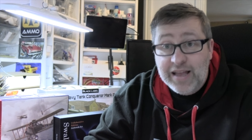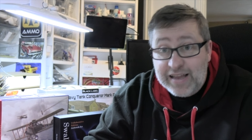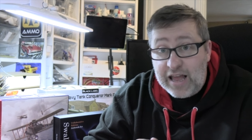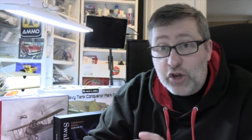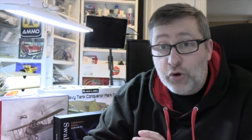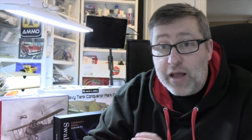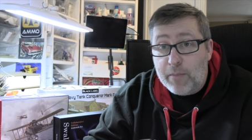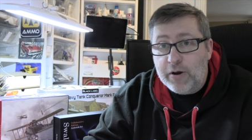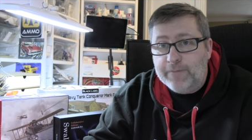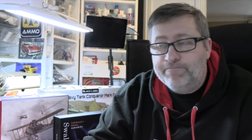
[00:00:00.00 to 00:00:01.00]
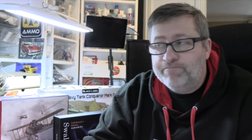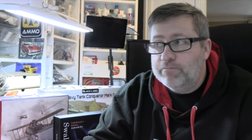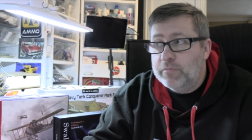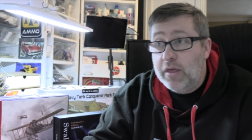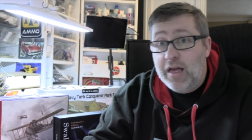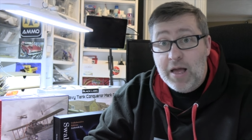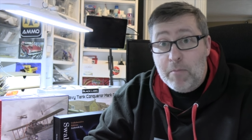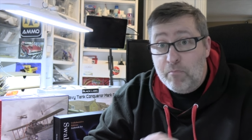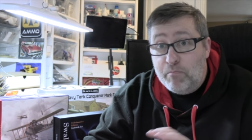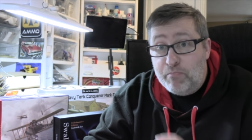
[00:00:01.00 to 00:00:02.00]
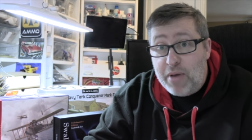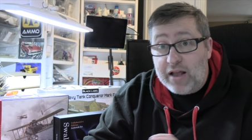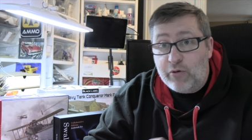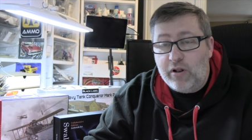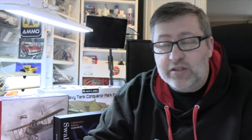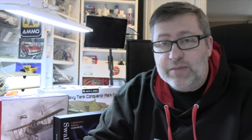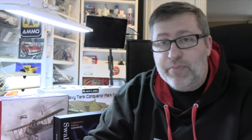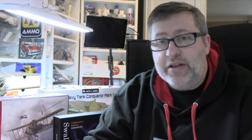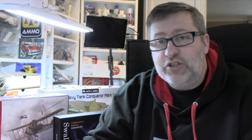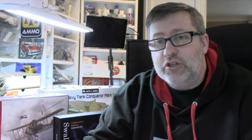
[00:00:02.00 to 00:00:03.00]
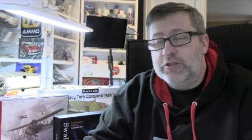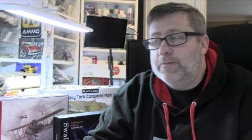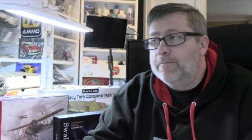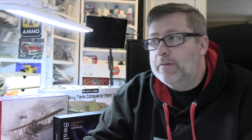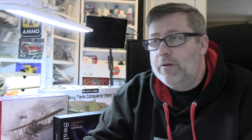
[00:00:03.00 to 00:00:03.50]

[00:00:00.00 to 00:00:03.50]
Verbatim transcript: Get a new camera, better quality pictures,